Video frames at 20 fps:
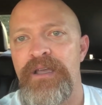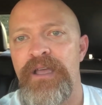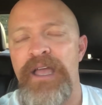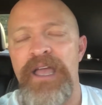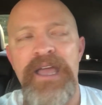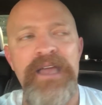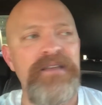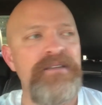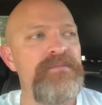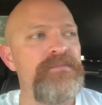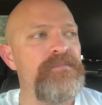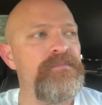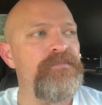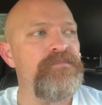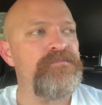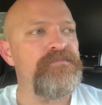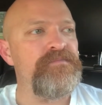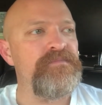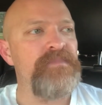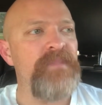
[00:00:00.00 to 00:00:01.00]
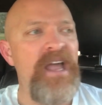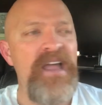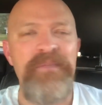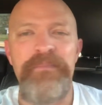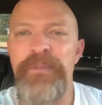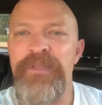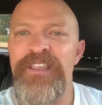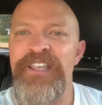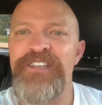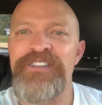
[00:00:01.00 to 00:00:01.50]

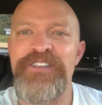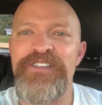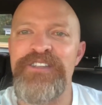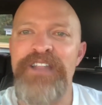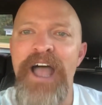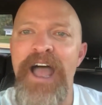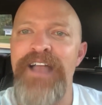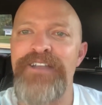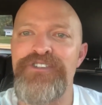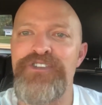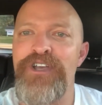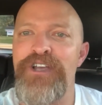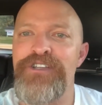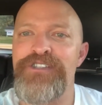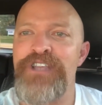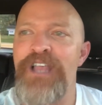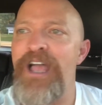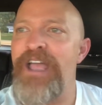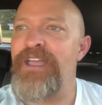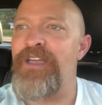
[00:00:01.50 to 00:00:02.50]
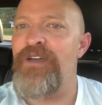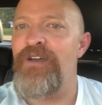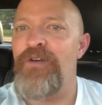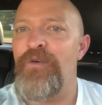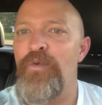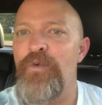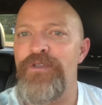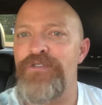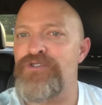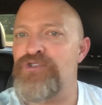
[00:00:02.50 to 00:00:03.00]
But this is not just like
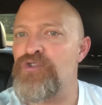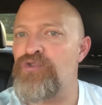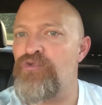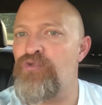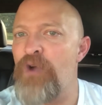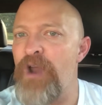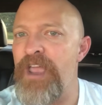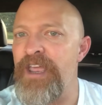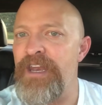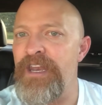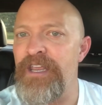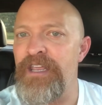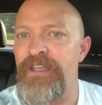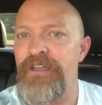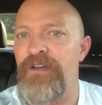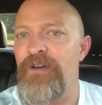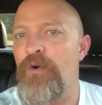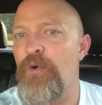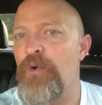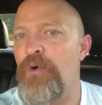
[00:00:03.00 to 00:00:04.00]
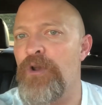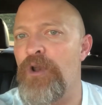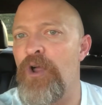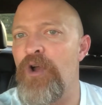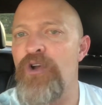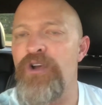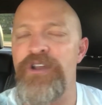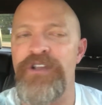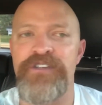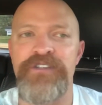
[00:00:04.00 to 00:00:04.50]
with training or
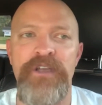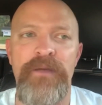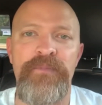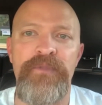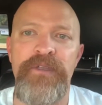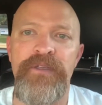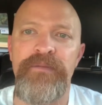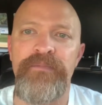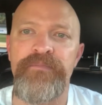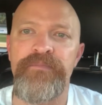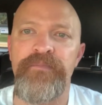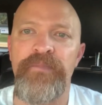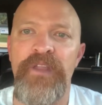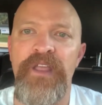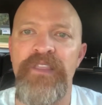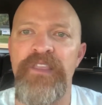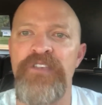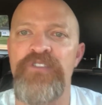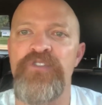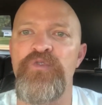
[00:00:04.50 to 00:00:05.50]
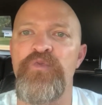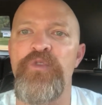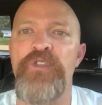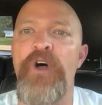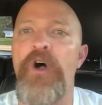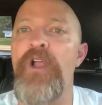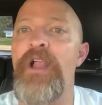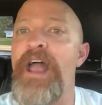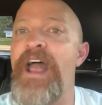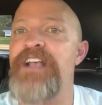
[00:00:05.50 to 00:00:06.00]
learning something. Like, this is with
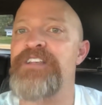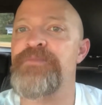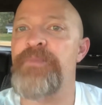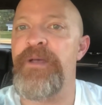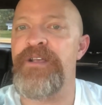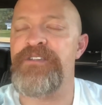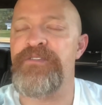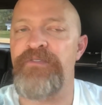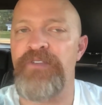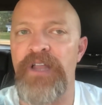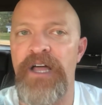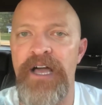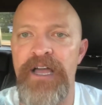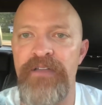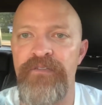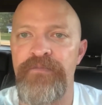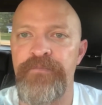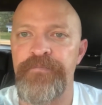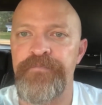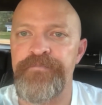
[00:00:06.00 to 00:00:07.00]
all aspects of life.